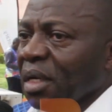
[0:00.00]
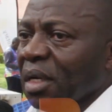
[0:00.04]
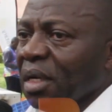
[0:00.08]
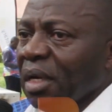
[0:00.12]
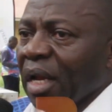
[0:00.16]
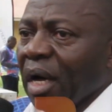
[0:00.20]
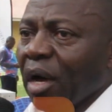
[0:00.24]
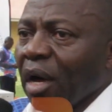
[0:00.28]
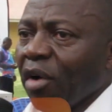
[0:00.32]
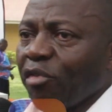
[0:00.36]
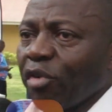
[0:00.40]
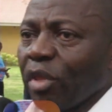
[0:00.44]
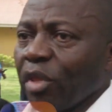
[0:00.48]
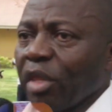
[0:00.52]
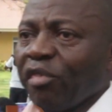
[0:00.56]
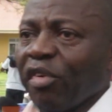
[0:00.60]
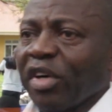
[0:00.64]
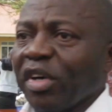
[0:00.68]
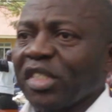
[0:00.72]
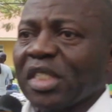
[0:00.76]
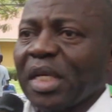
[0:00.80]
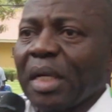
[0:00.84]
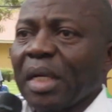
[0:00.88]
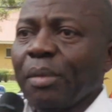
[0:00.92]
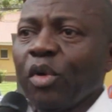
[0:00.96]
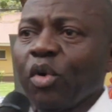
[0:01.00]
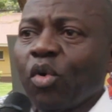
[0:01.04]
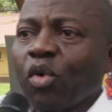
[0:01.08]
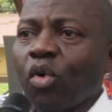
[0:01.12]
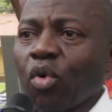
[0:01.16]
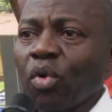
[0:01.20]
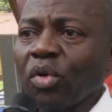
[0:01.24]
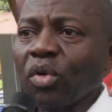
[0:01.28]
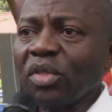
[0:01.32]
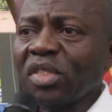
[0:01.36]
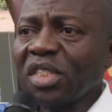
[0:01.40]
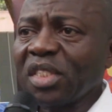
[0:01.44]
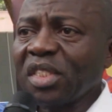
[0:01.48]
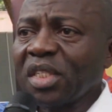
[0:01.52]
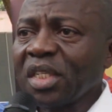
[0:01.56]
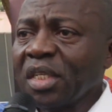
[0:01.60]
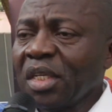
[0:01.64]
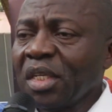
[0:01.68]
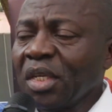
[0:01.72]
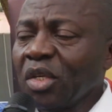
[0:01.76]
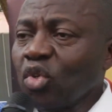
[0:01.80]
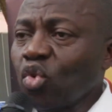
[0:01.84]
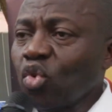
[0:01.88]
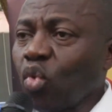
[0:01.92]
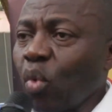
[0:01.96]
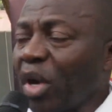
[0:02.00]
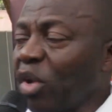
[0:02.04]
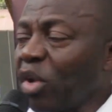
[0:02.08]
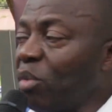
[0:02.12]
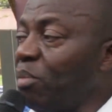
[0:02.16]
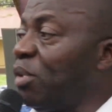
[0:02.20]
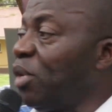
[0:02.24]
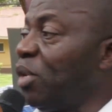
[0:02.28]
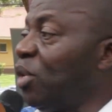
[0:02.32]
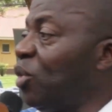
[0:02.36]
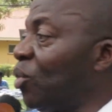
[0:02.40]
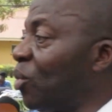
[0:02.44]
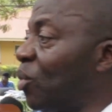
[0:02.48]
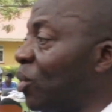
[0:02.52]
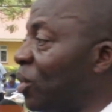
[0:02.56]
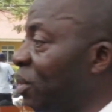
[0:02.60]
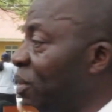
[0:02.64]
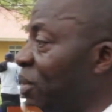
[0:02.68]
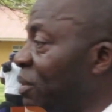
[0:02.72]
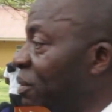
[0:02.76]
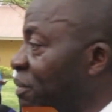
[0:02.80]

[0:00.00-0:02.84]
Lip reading: Now for the first time we crossed to 1 billion.